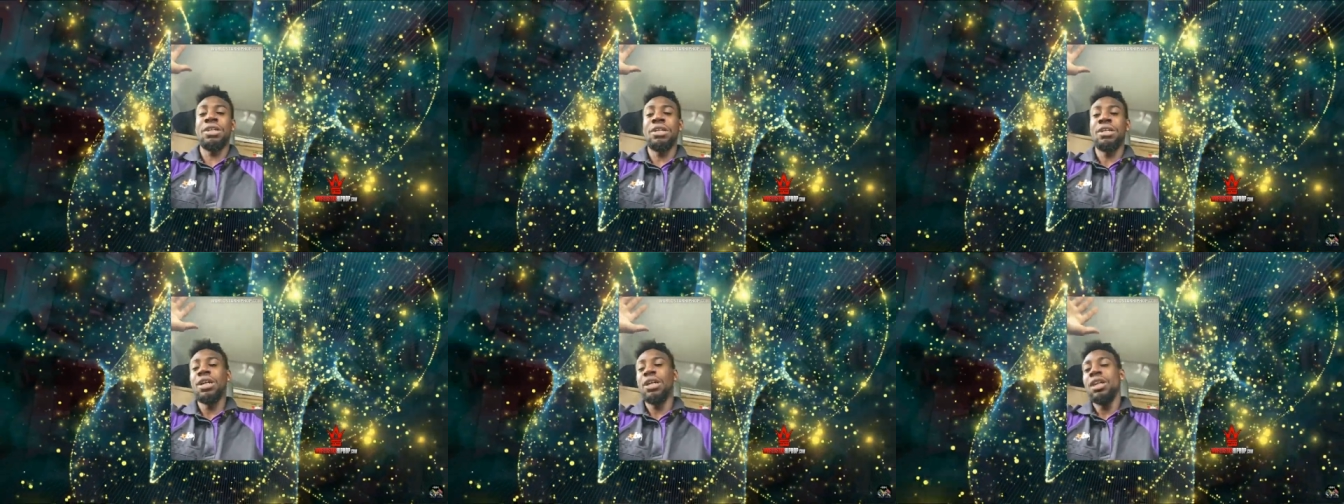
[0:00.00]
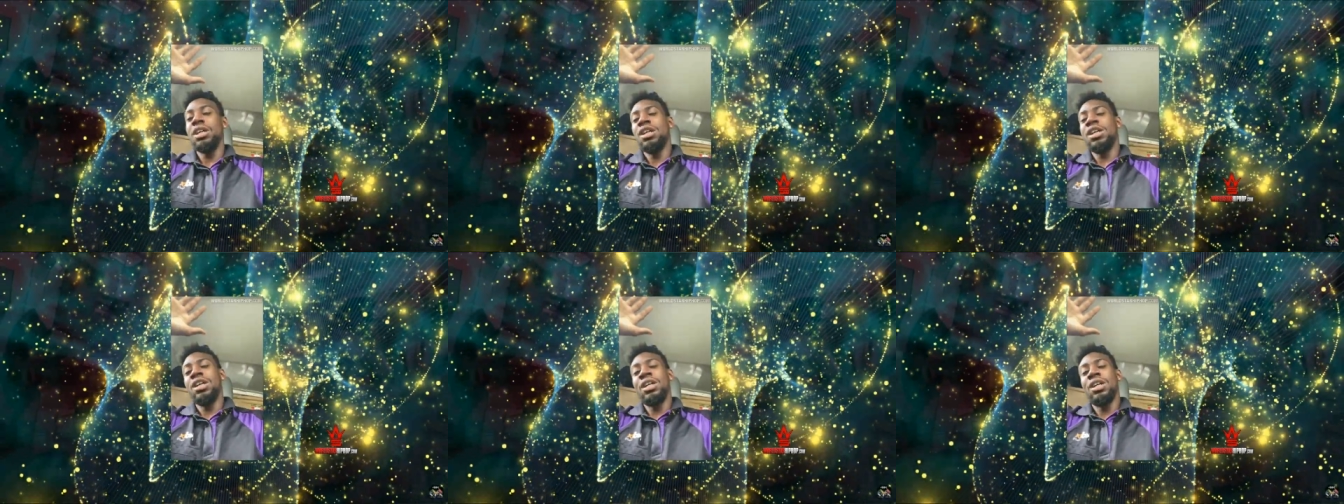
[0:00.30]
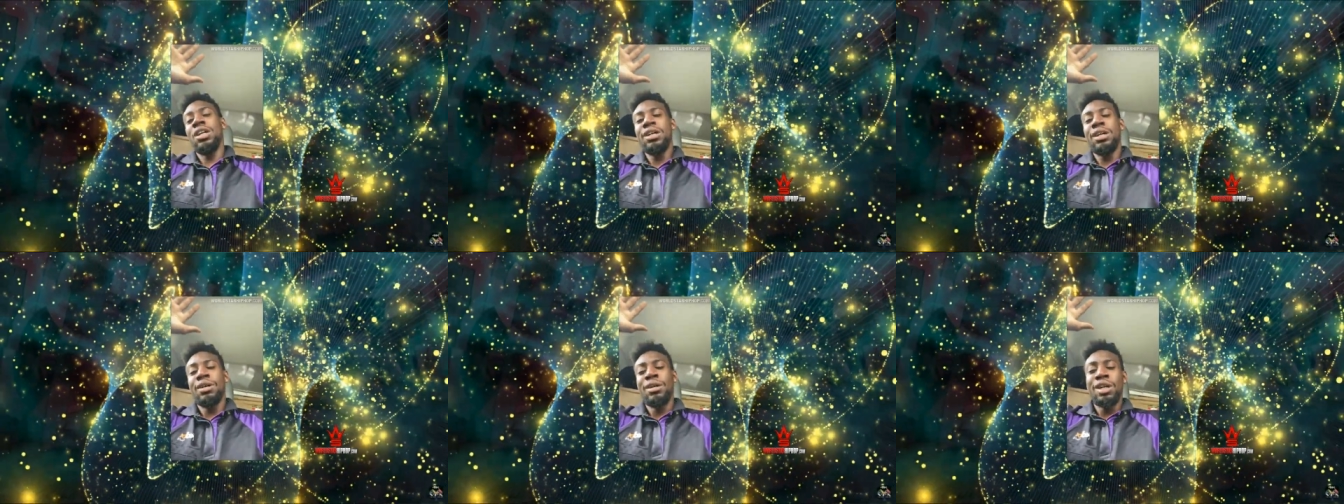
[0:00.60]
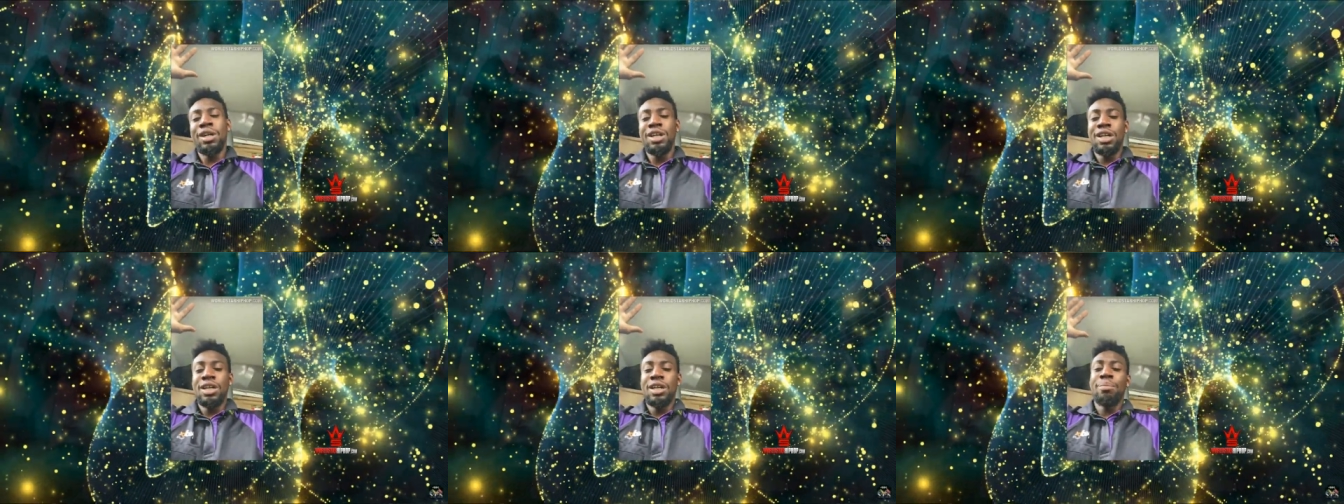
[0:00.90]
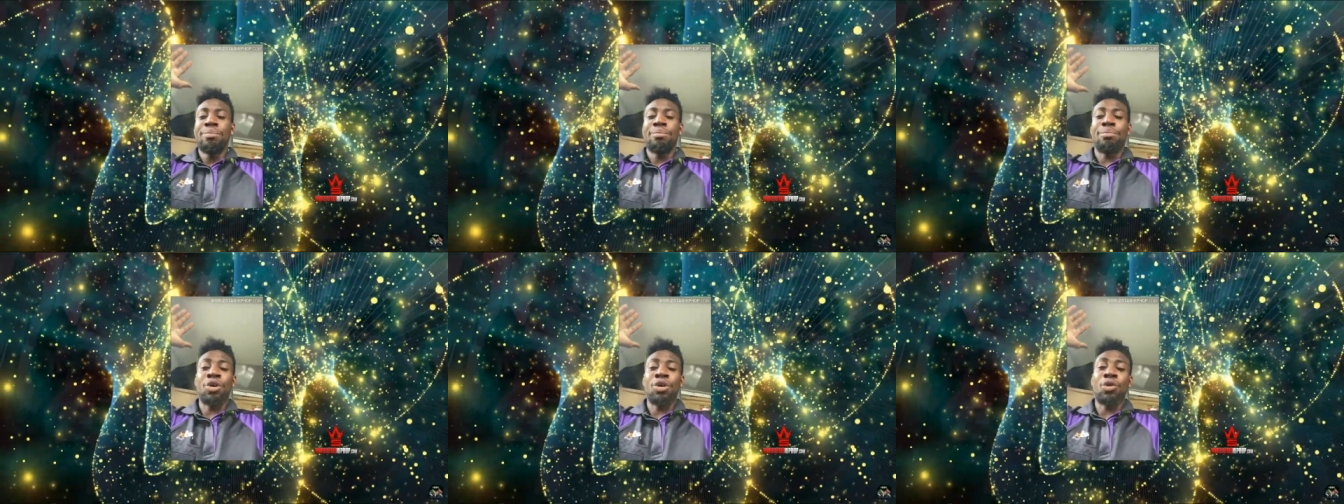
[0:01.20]
it was one of your
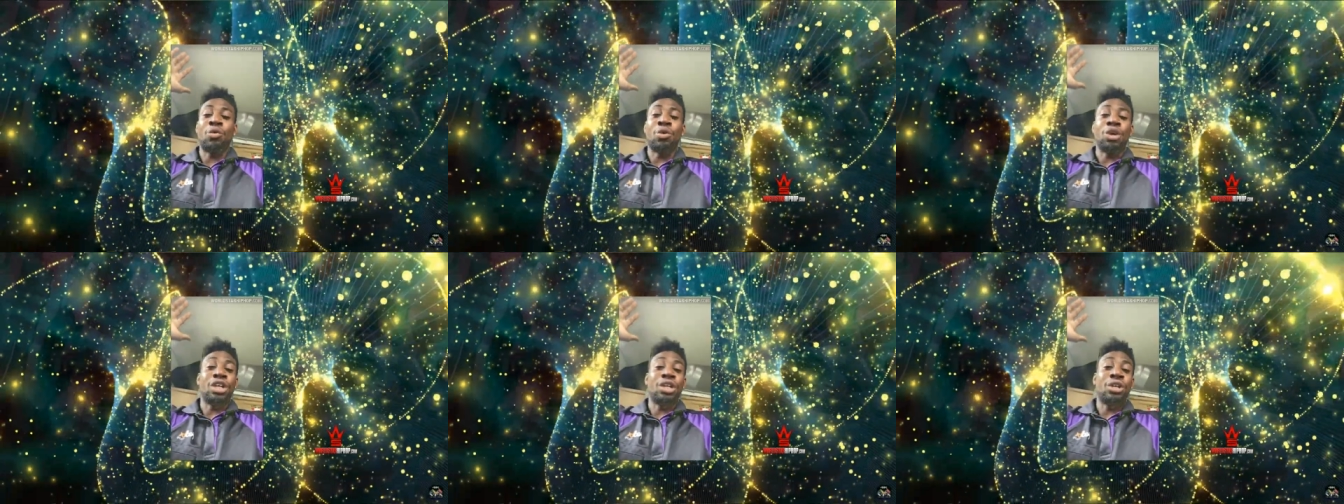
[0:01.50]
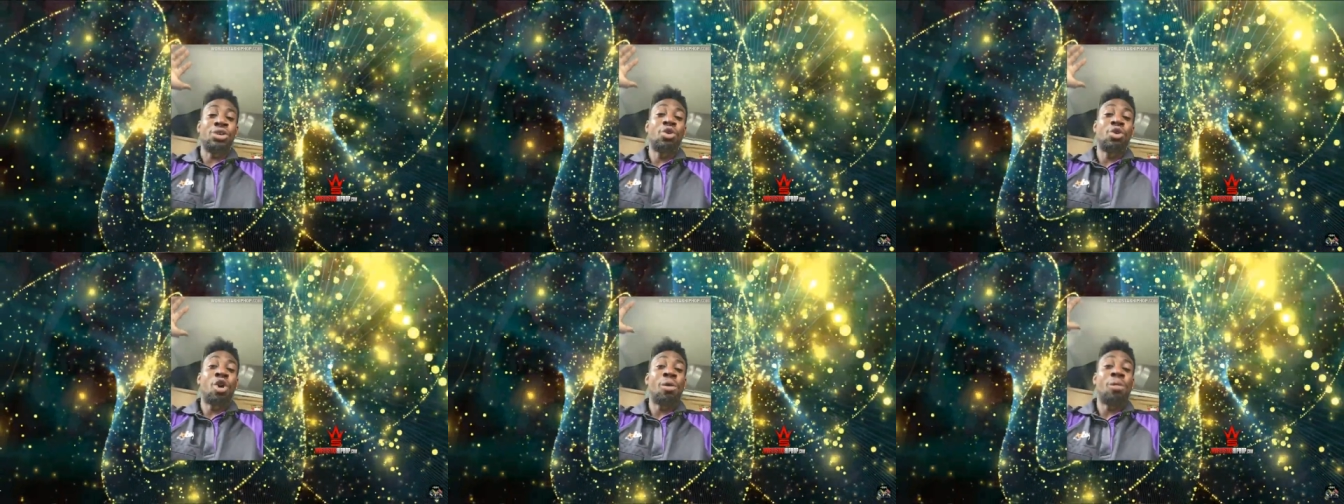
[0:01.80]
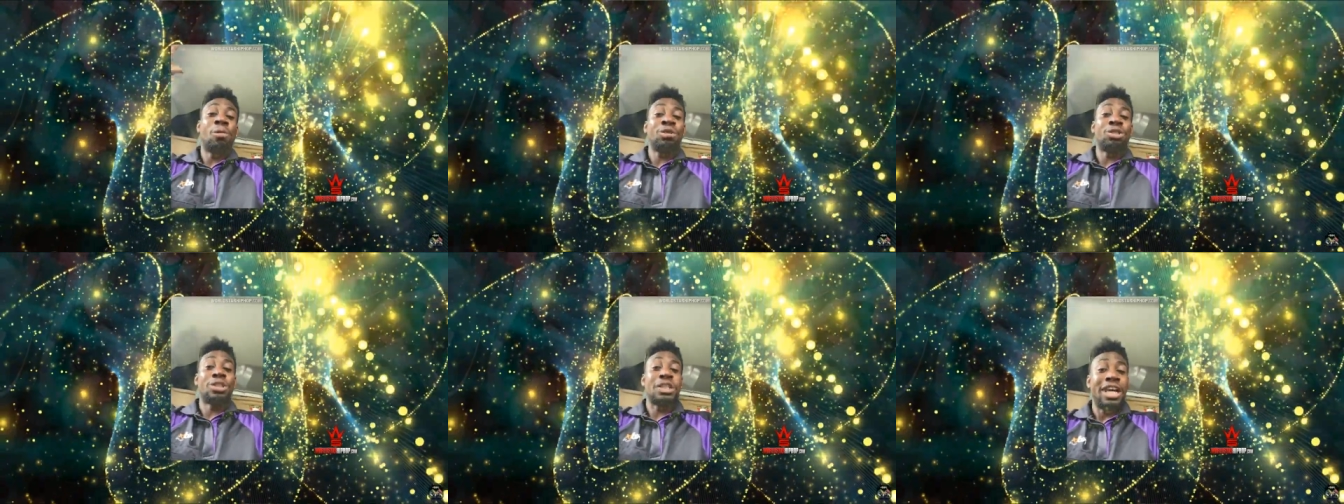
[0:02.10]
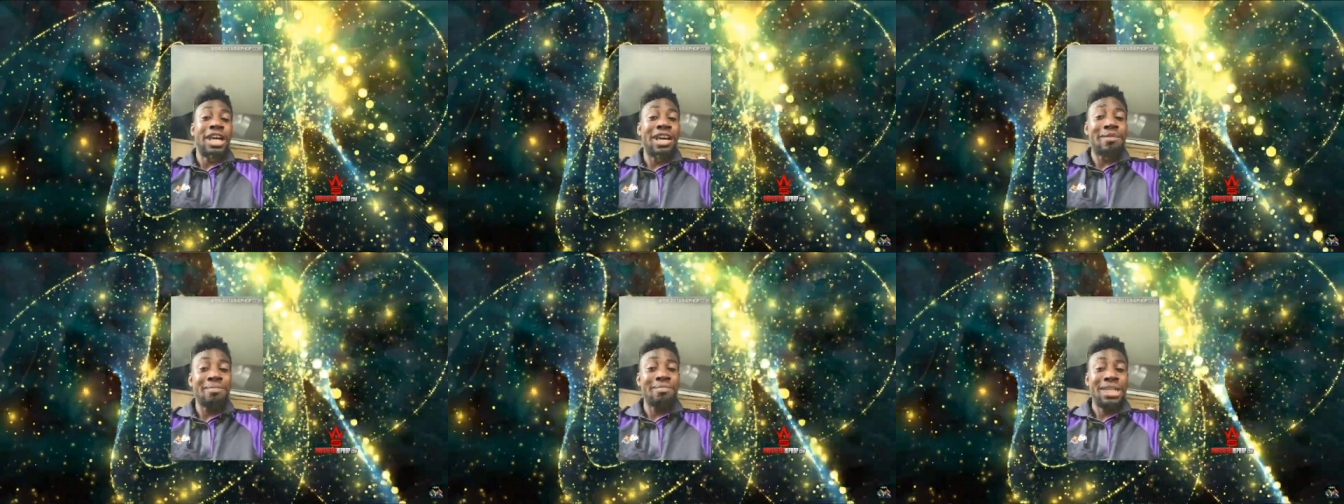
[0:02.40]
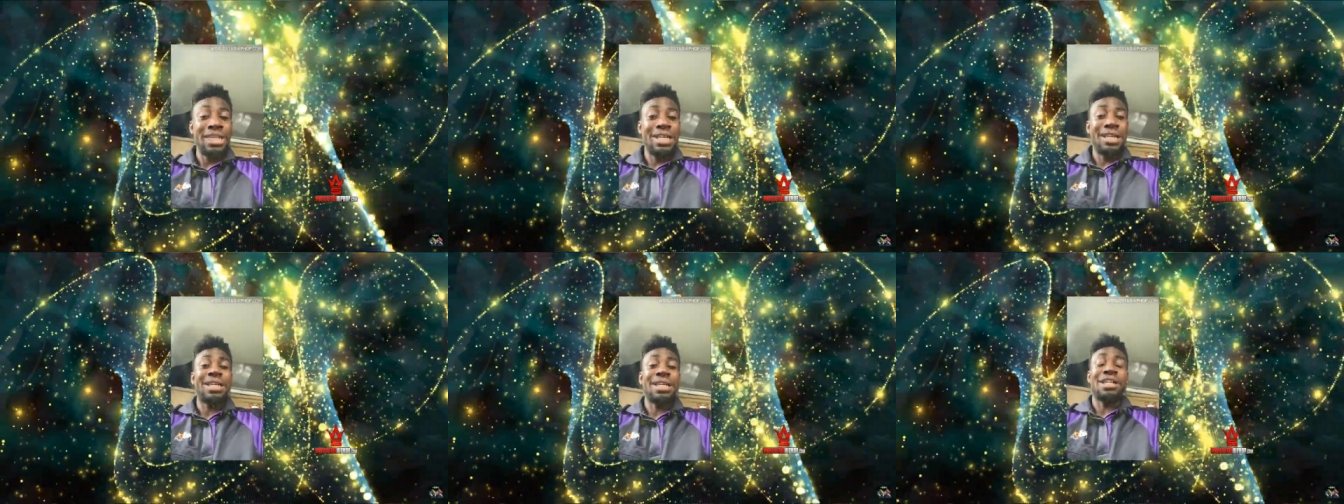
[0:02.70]
sons, if y'all have
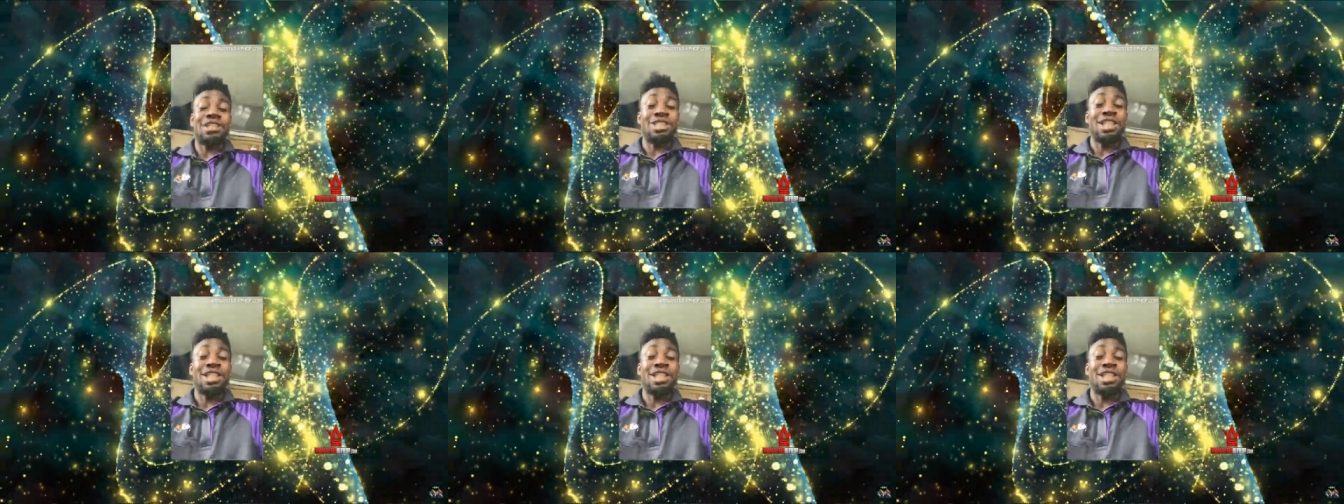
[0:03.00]
kids,